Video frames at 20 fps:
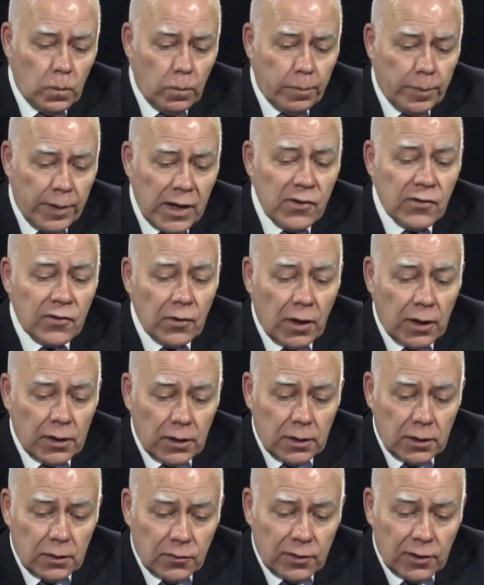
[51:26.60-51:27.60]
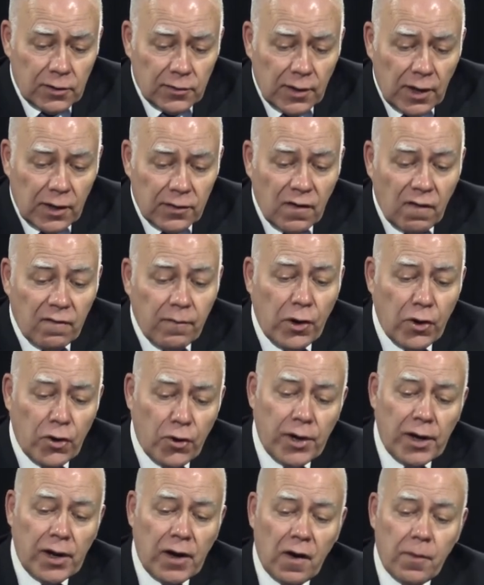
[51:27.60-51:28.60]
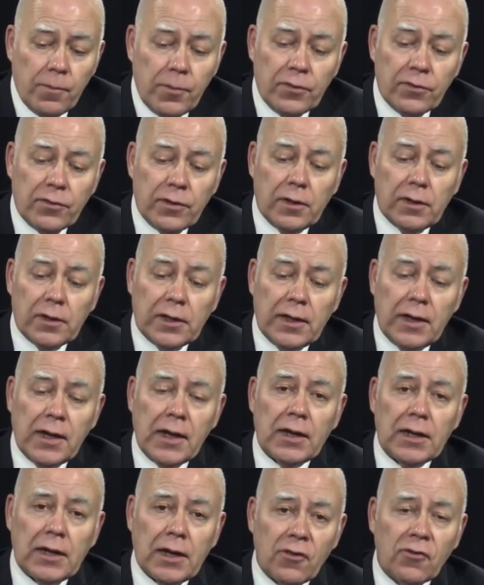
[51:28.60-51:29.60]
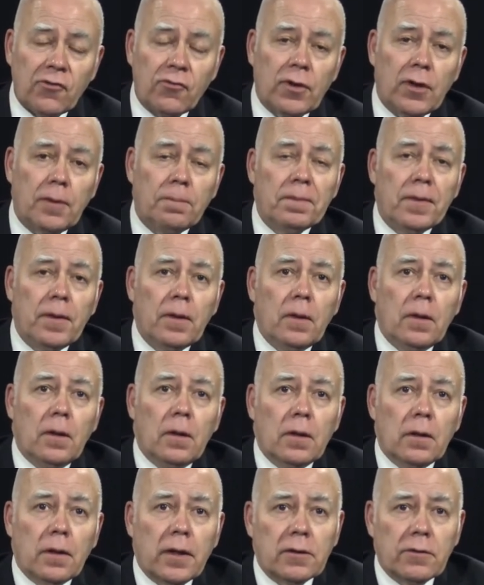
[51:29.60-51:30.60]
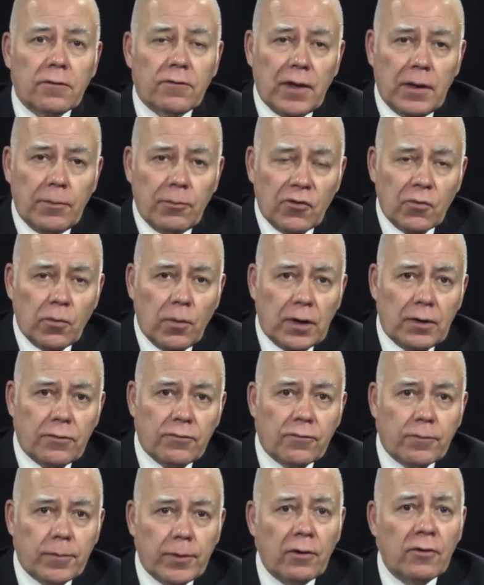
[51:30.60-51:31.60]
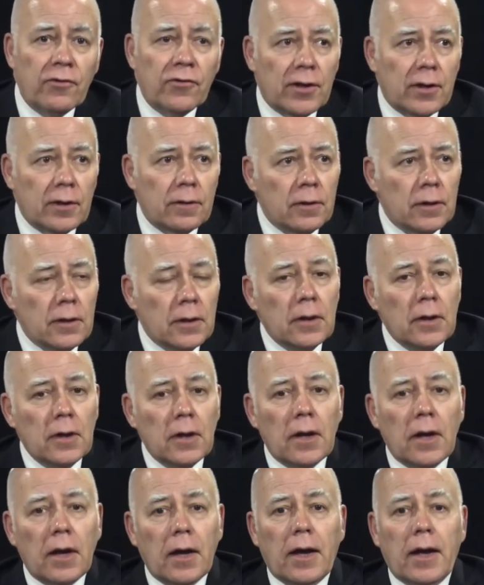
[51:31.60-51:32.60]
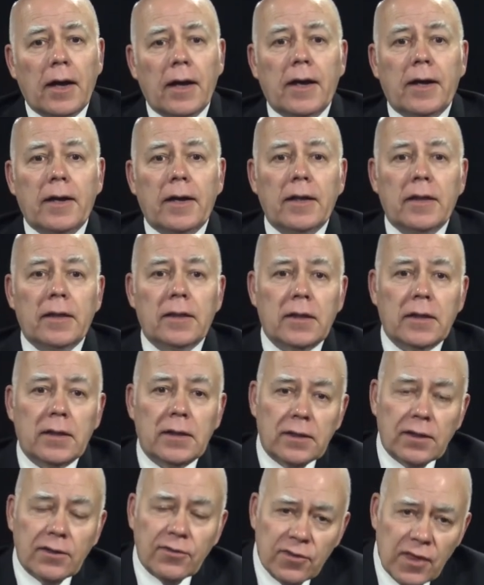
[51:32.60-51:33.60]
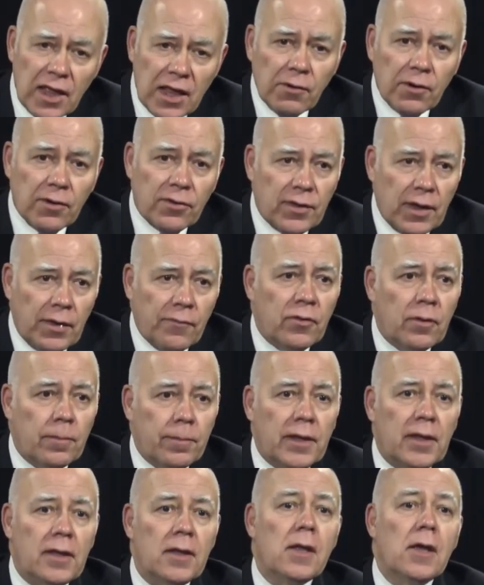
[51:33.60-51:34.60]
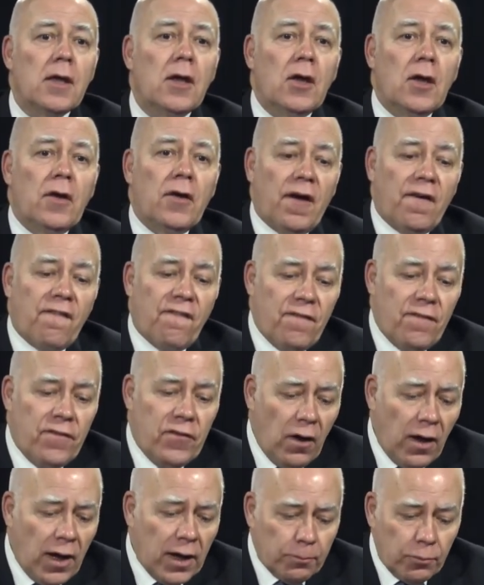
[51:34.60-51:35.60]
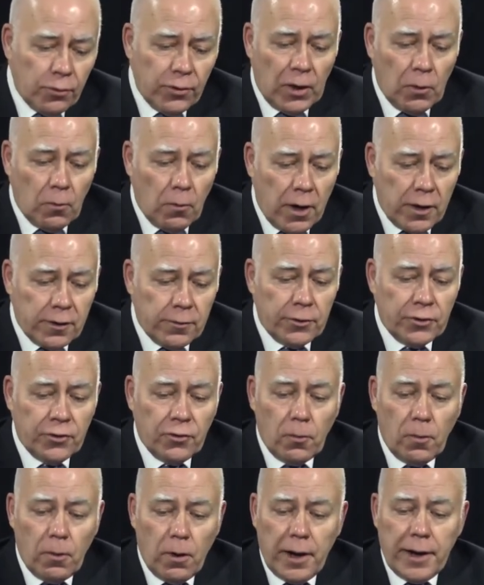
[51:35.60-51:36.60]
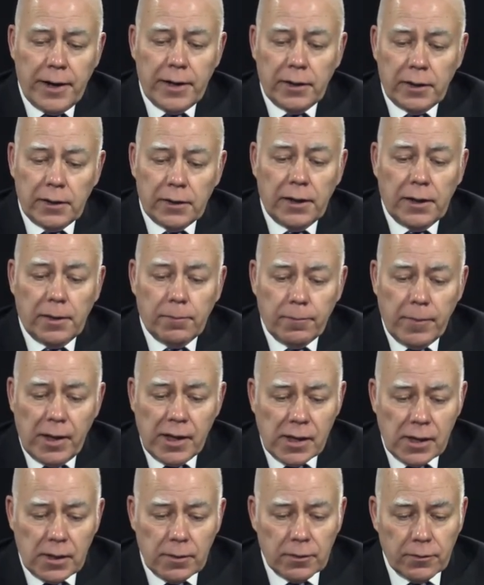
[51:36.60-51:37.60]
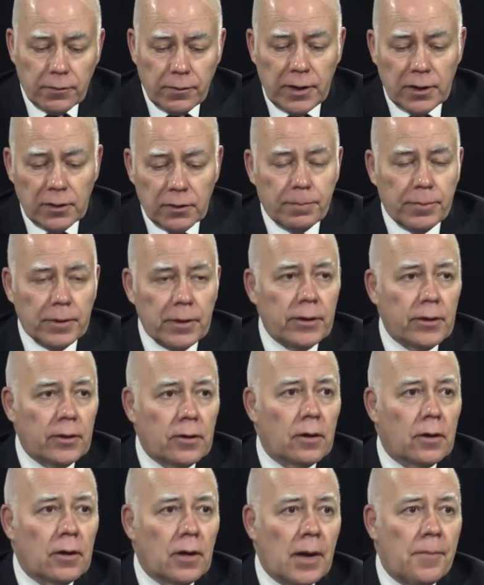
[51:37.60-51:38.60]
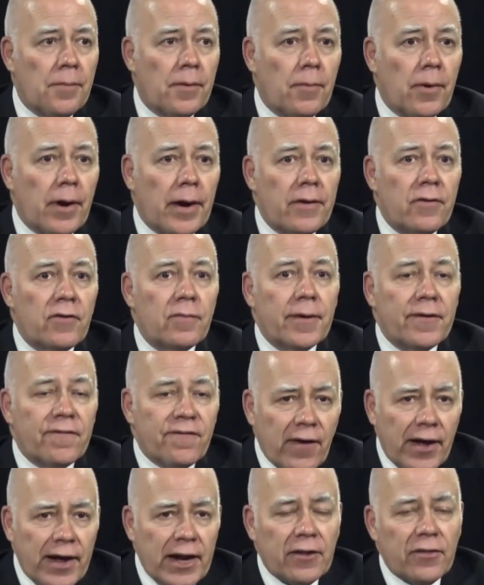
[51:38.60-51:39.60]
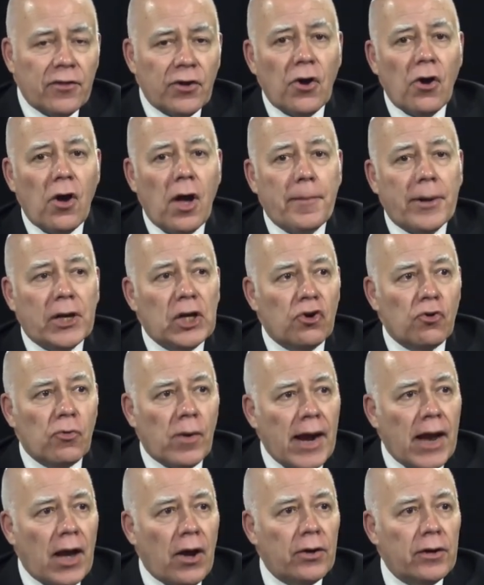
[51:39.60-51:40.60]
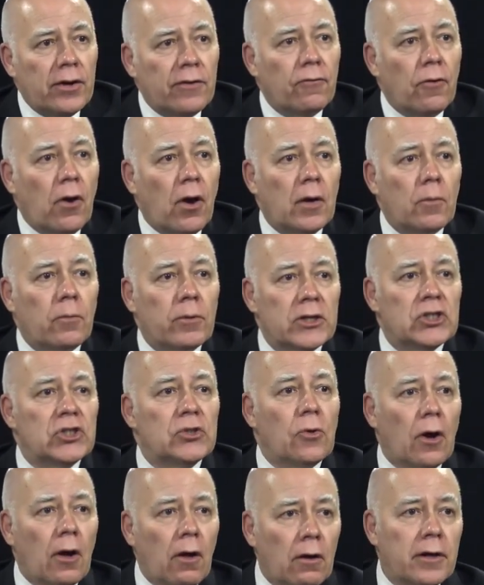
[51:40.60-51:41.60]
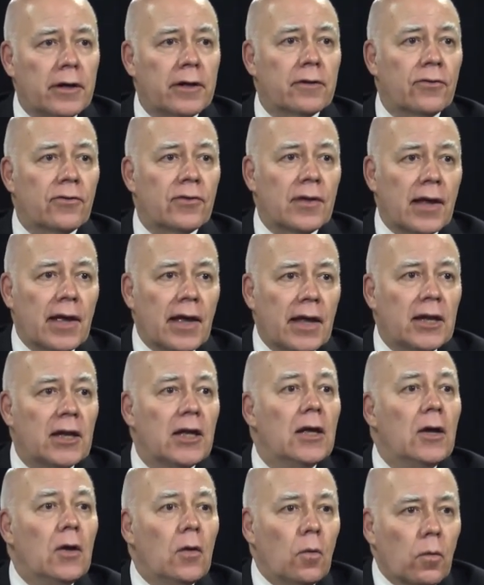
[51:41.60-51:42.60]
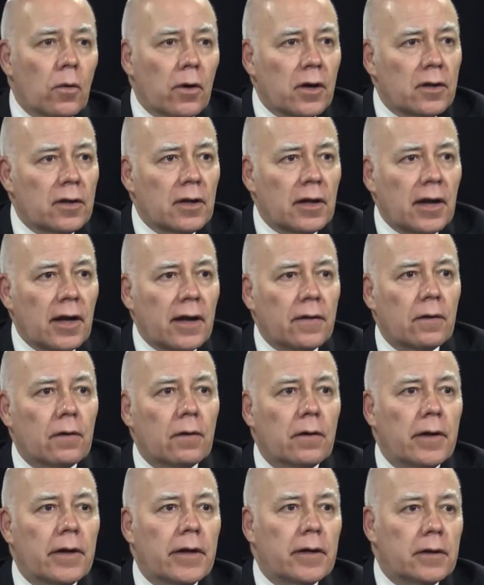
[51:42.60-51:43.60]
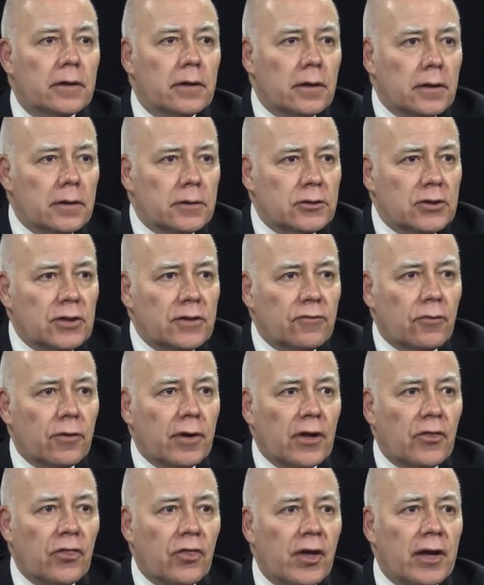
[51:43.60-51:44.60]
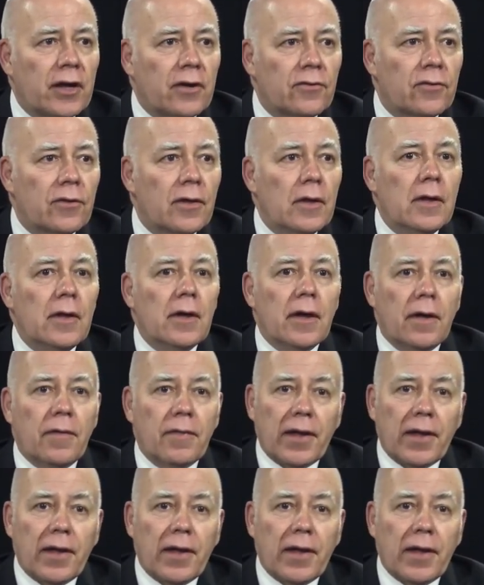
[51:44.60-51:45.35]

based on the success of minority governments in Canadian history, like the famous one of Pearson. Uh, the, the secret seemed to be uh, not putting water in your wine and, and making great political compromise, but finding the common ground of, on which you all can stand, work together, and achieve great things. And